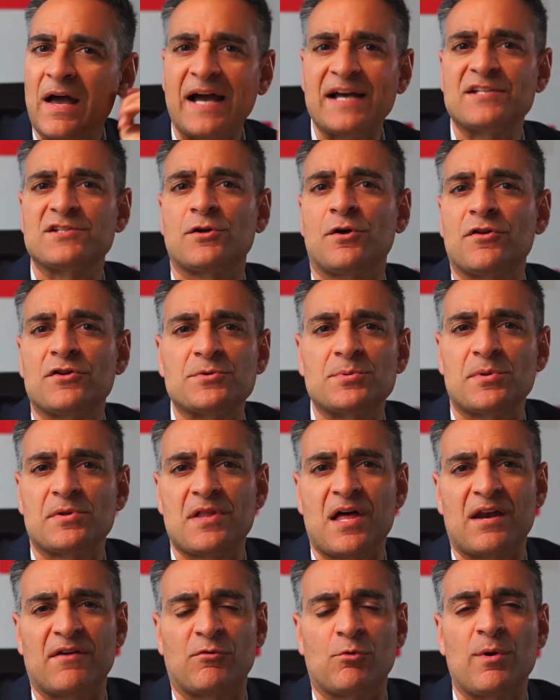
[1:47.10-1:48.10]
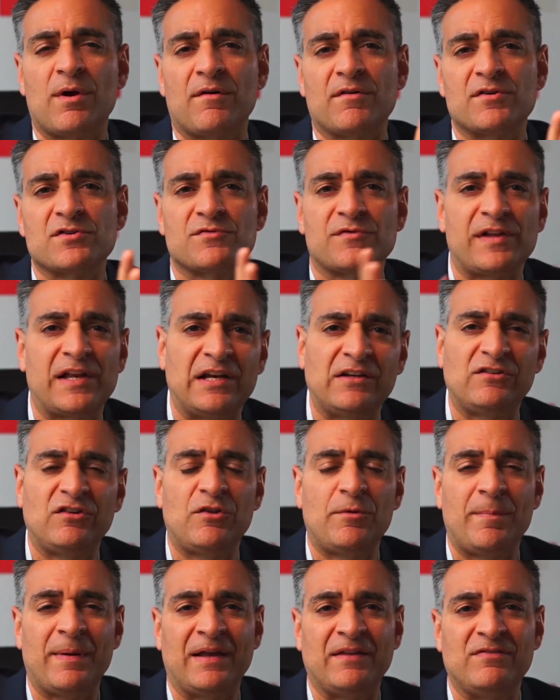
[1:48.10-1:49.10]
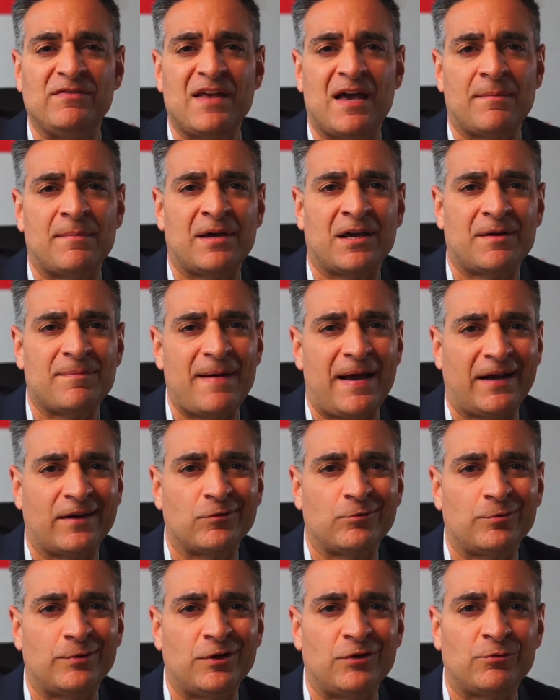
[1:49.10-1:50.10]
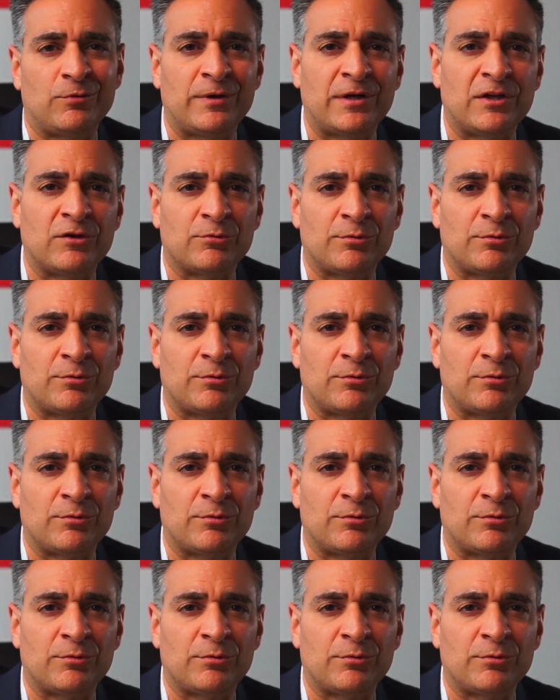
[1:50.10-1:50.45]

I saw this with a lot of queries related to the pandemic back in 2020 and